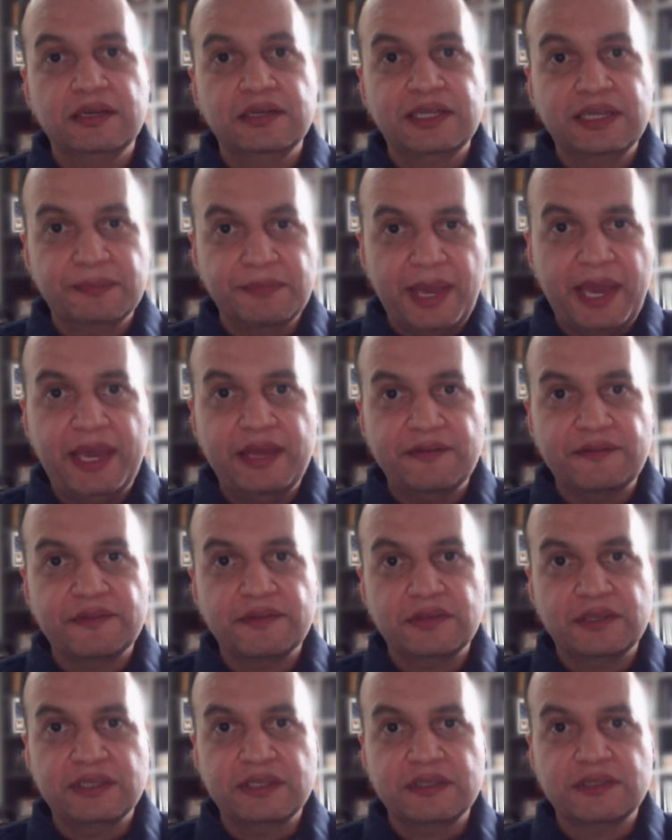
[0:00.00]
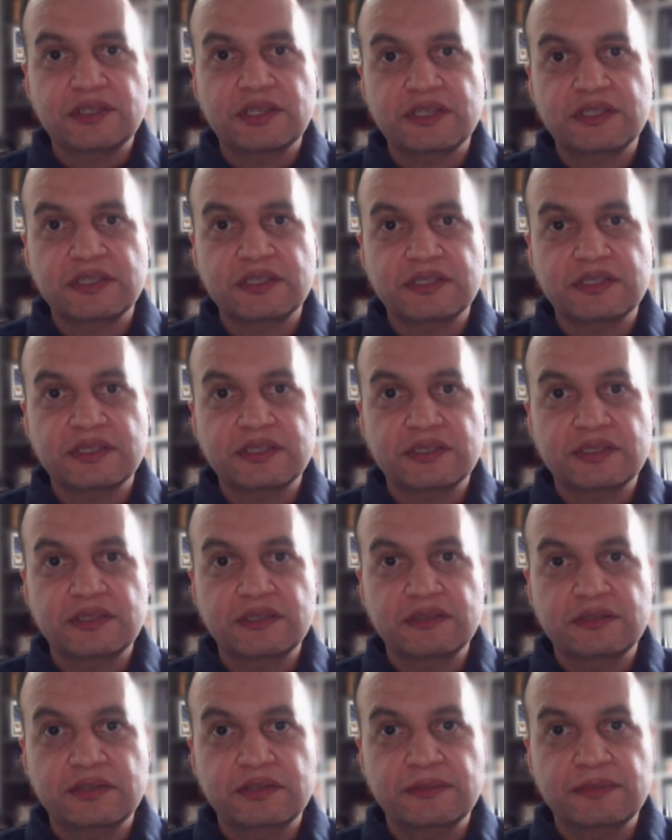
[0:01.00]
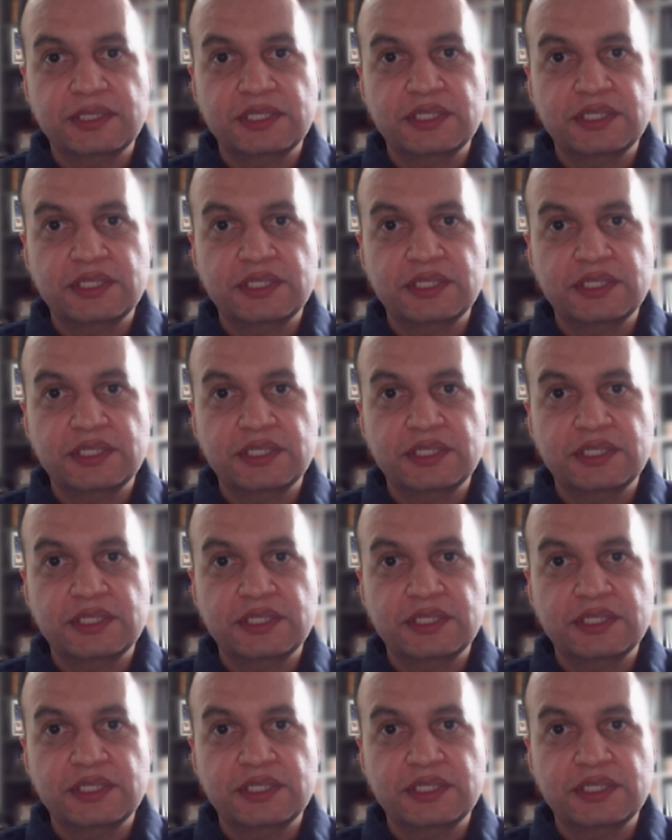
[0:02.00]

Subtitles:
demand for these justices to be